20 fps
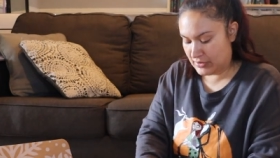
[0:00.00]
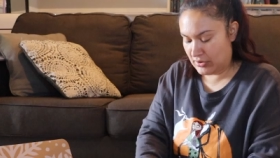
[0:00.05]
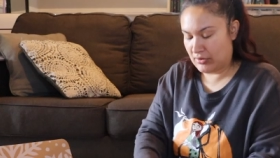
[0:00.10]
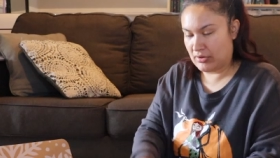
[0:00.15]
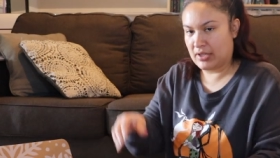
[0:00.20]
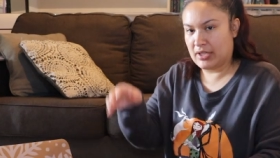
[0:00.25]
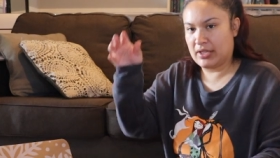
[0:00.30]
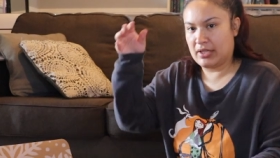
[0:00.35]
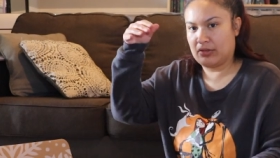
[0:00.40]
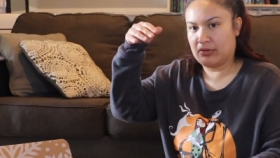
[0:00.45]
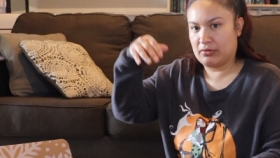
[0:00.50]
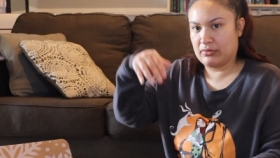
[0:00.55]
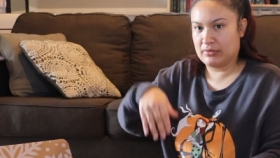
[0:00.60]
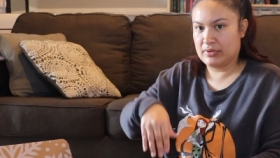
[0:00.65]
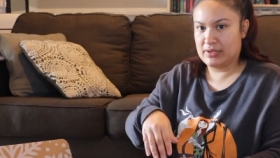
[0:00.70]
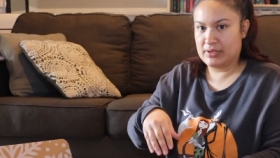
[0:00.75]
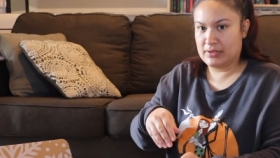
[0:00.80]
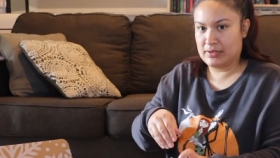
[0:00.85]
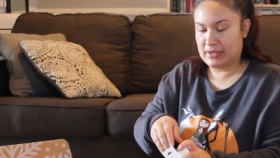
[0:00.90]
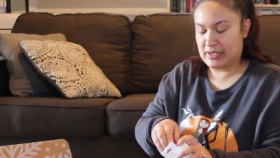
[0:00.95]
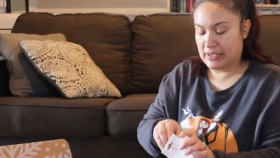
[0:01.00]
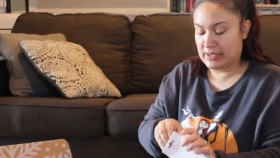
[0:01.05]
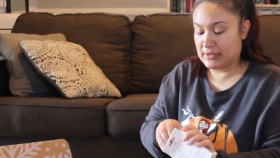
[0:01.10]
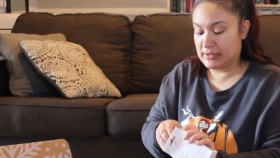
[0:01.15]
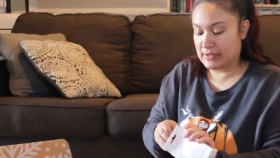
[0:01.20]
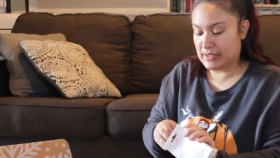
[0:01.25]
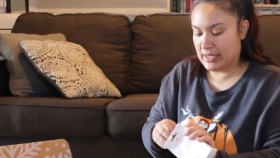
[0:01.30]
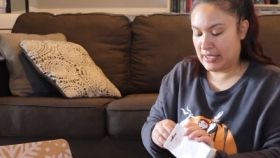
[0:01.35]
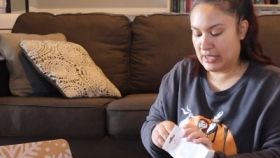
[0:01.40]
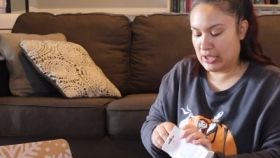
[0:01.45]
your heel
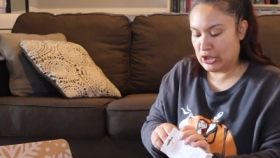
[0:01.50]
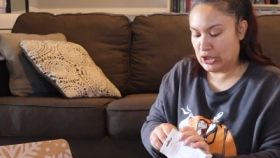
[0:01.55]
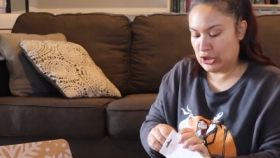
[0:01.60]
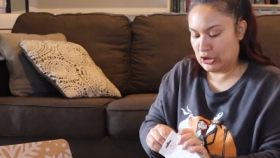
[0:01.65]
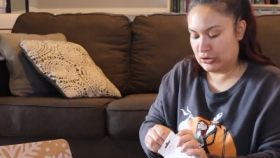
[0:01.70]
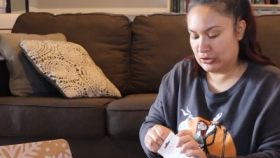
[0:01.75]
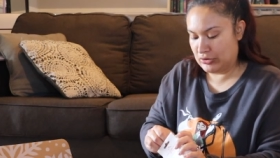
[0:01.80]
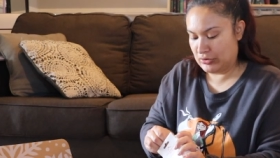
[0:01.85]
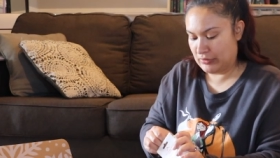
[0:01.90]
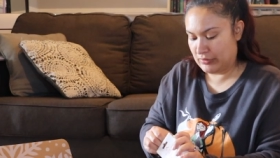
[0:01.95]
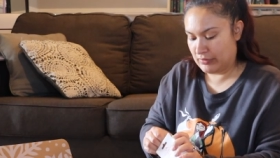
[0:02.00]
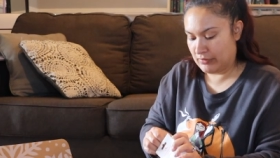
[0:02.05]
digs into